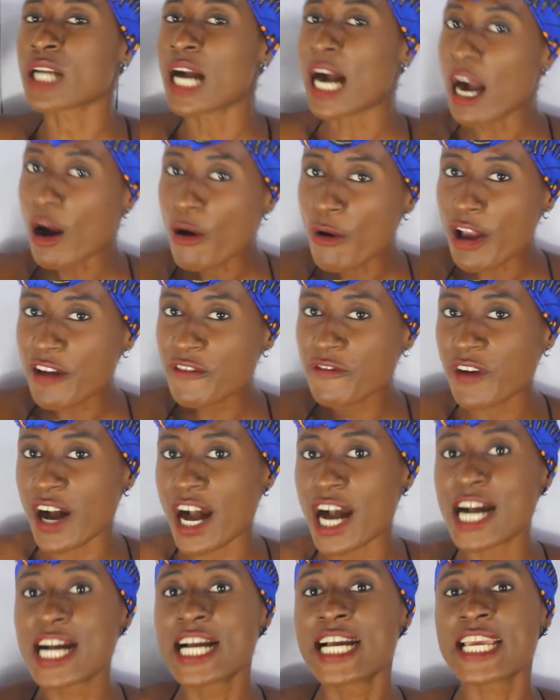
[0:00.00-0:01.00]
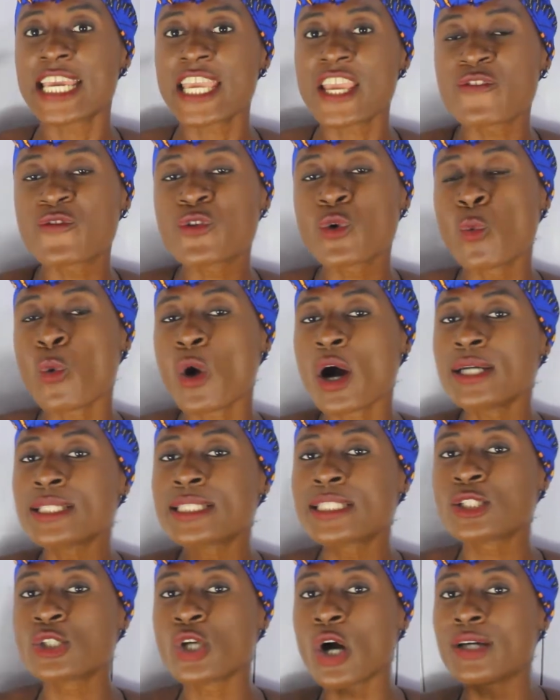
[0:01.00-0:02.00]
However, if you
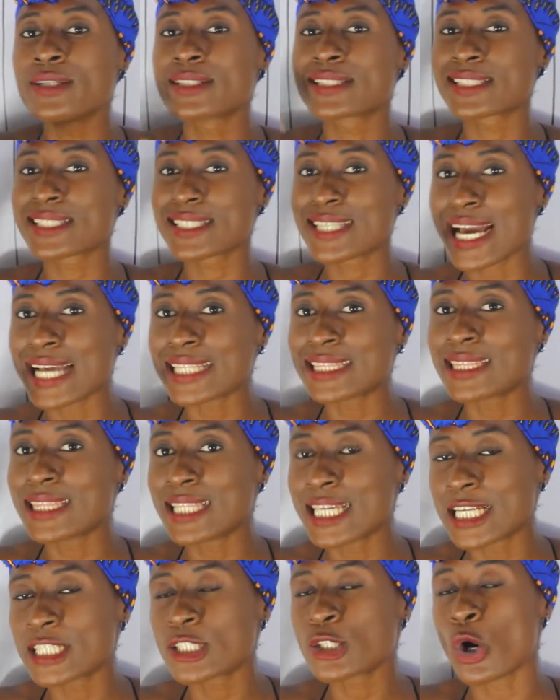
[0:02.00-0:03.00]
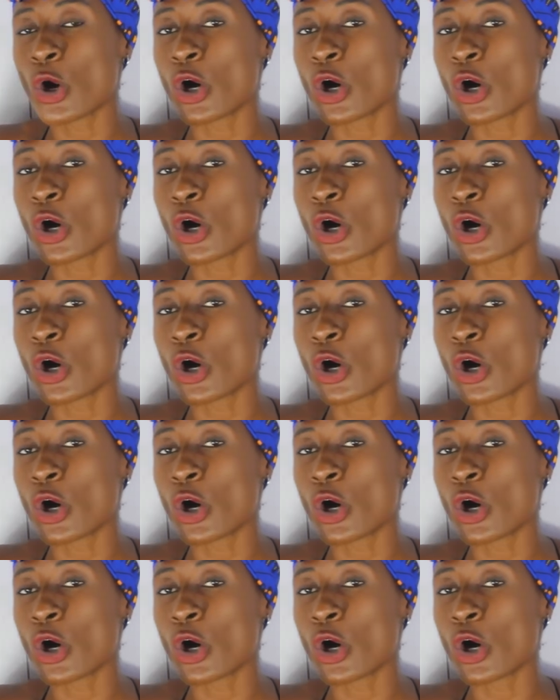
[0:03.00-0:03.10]
want your skirt length